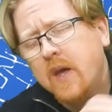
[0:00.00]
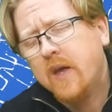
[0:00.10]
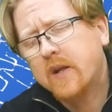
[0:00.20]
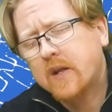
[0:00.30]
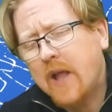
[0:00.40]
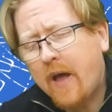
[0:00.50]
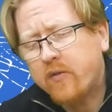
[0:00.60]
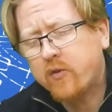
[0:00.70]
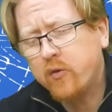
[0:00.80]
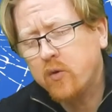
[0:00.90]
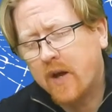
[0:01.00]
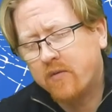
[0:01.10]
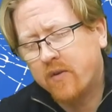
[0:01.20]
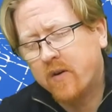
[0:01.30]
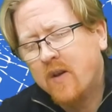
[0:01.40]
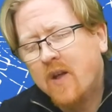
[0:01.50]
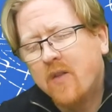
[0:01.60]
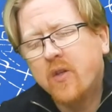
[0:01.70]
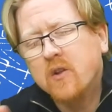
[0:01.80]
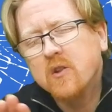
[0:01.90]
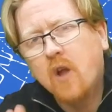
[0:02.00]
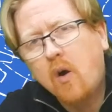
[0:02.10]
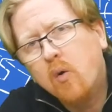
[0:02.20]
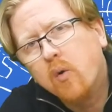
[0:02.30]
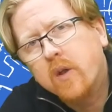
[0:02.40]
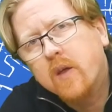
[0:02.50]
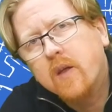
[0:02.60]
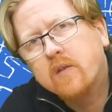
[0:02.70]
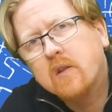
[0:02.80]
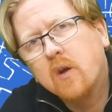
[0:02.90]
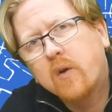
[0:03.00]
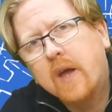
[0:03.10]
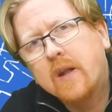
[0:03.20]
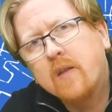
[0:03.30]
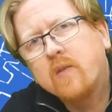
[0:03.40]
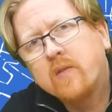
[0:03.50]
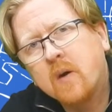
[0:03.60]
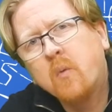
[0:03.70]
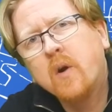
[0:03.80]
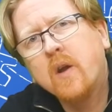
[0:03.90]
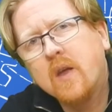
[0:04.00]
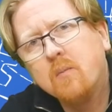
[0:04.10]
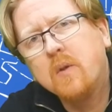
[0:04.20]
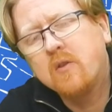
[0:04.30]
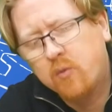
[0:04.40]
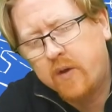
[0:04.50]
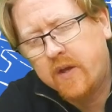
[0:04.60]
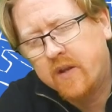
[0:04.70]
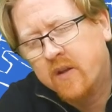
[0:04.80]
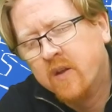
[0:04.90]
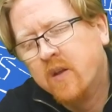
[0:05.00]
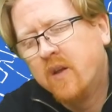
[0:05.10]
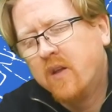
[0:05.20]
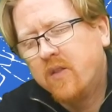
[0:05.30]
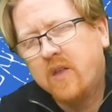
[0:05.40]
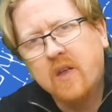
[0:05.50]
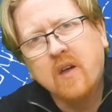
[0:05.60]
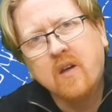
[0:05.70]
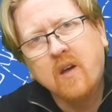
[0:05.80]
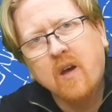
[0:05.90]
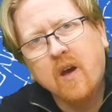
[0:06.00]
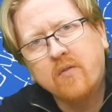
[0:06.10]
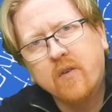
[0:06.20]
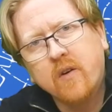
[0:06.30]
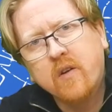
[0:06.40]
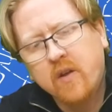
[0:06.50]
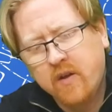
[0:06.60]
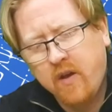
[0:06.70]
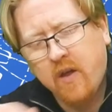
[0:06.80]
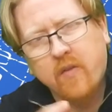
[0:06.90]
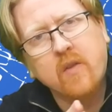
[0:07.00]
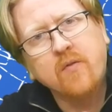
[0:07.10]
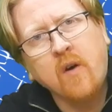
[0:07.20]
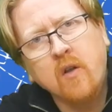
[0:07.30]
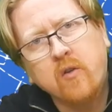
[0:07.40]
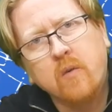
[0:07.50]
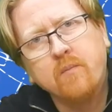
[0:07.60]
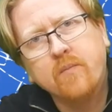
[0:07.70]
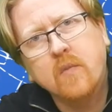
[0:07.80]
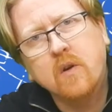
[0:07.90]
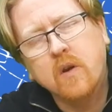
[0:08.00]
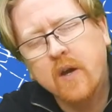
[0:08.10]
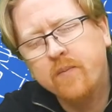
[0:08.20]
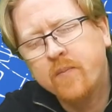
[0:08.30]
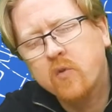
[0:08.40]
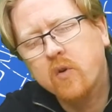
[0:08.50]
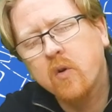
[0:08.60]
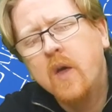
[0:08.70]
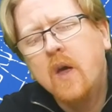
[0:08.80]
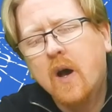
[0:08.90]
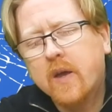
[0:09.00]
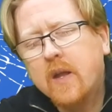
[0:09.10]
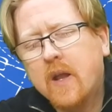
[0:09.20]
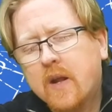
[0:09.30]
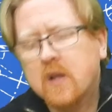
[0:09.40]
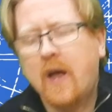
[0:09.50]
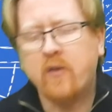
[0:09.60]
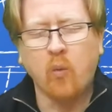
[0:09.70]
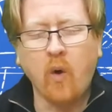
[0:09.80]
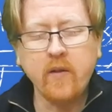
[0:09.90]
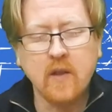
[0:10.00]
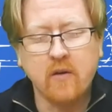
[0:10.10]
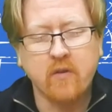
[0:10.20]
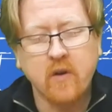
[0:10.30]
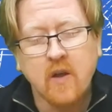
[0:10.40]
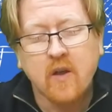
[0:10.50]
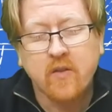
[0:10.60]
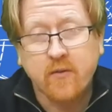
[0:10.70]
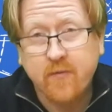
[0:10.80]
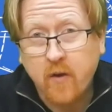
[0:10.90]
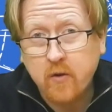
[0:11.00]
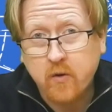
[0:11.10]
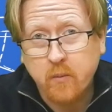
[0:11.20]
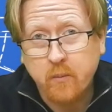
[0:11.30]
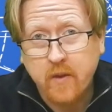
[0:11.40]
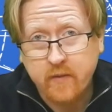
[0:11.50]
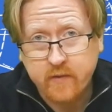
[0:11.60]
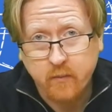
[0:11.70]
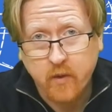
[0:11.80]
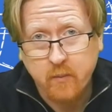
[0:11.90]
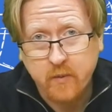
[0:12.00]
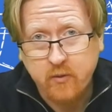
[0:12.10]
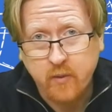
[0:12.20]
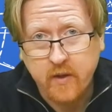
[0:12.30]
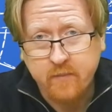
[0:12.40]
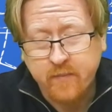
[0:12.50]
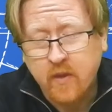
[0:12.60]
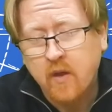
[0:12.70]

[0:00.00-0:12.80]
In a Class 2 lever, the load is located somewhere in between the effort and the fulcrum. Okay, so again, in a Class 1 lever, the fulcrum is somewhere in between